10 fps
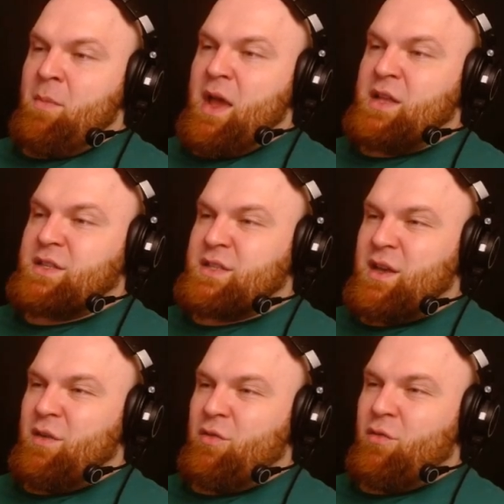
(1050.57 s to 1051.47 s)

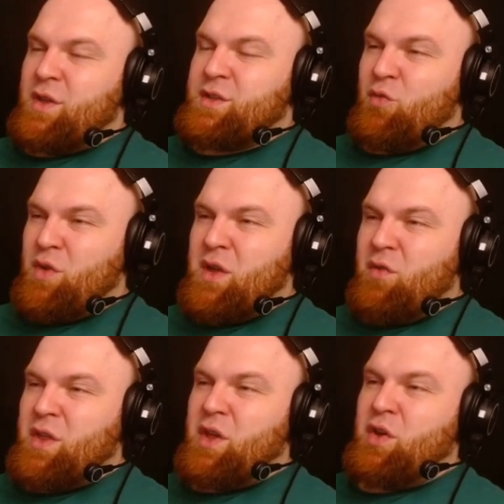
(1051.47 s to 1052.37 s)
It's a
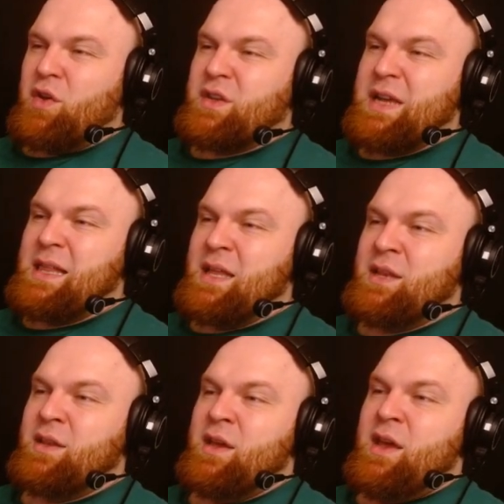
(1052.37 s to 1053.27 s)
really good
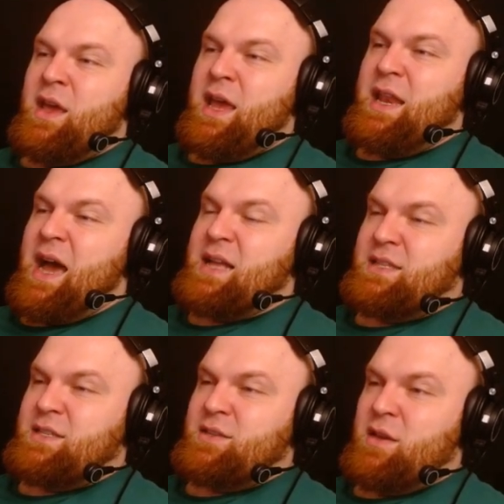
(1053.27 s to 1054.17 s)
talent.
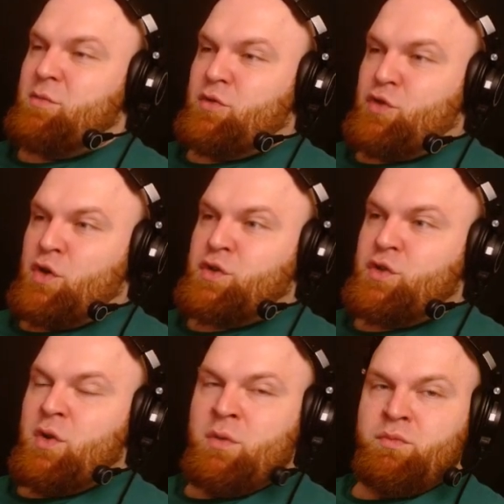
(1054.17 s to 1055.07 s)
It turns
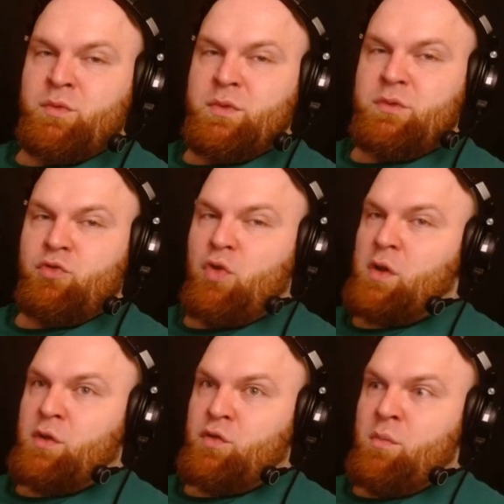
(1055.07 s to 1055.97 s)
your
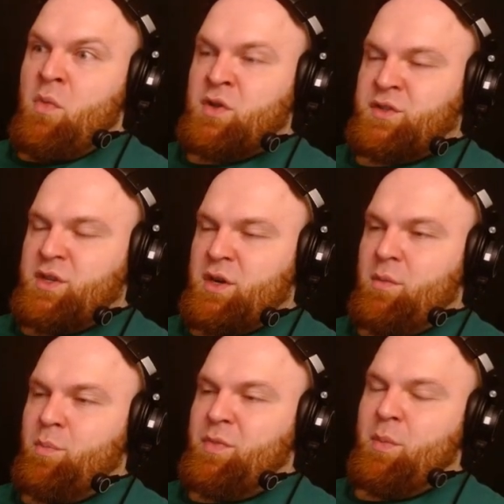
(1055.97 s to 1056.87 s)
troll into a monster.
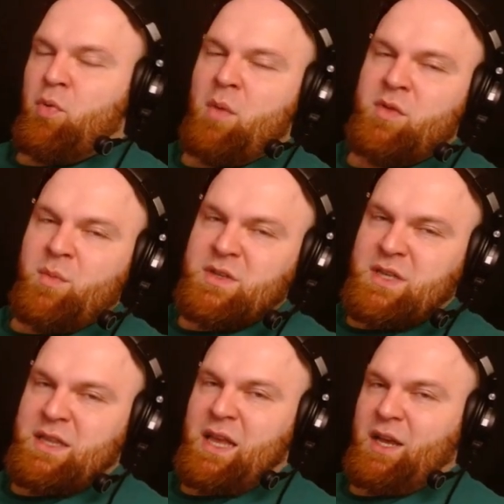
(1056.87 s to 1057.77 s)
The problem is
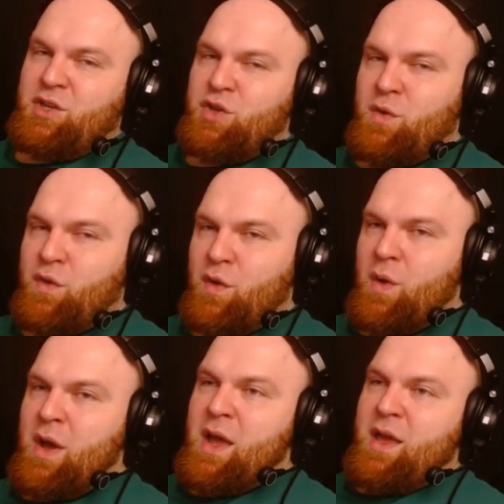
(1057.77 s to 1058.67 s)
that, like I showed
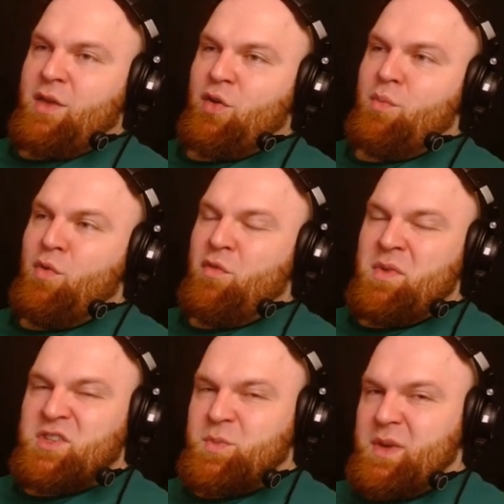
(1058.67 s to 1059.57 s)
you, your
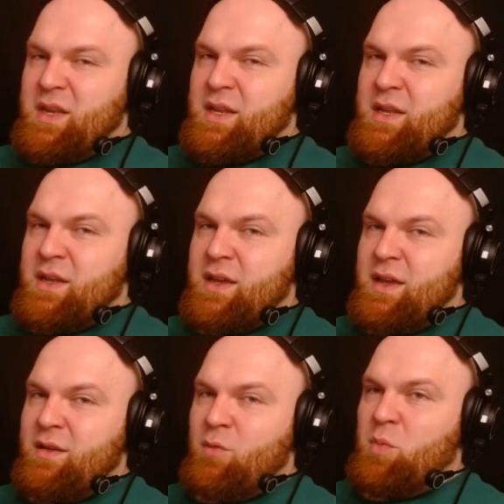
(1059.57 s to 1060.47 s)
movement speed
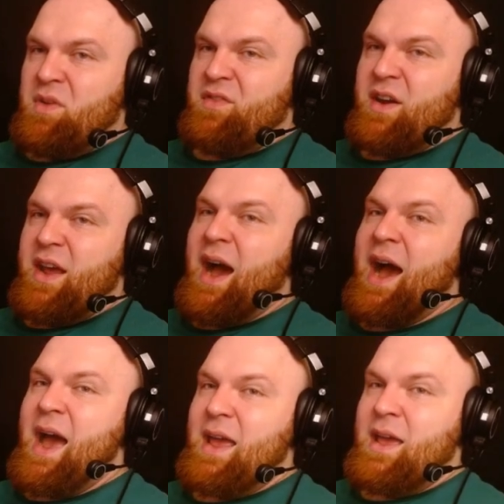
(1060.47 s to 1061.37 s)
will be very
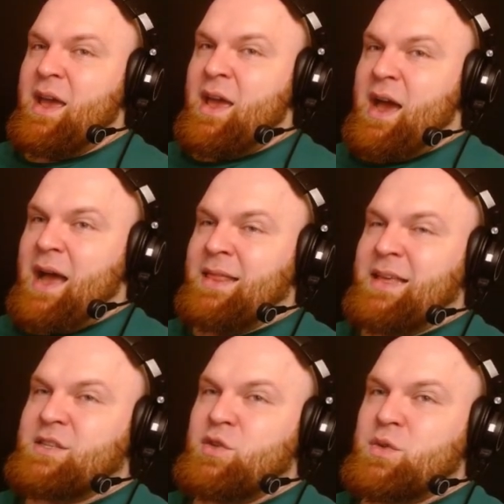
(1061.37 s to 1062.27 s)
high.
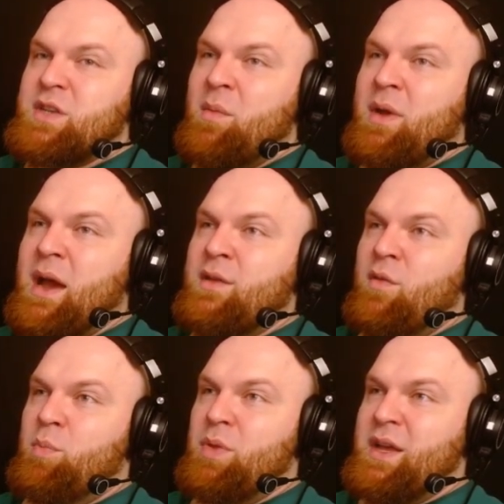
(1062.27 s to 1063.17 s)
Unless you some kind of
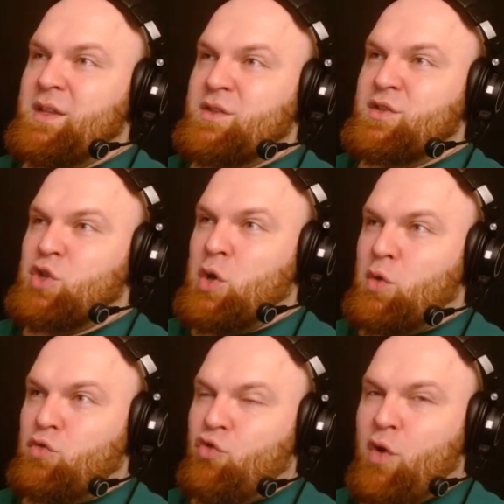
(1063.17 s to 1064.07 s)
a plain
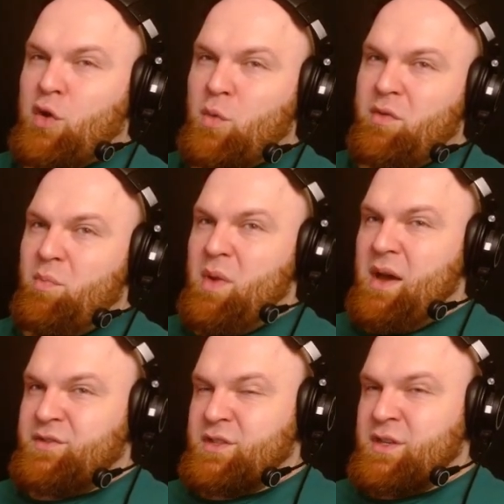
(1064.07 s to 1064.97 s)
solo troll with
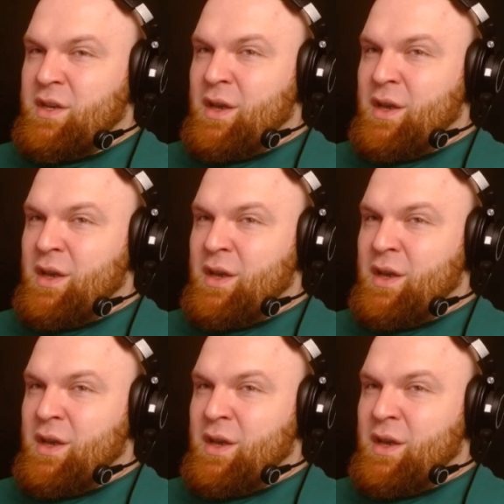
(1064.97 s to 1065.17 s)
buffs,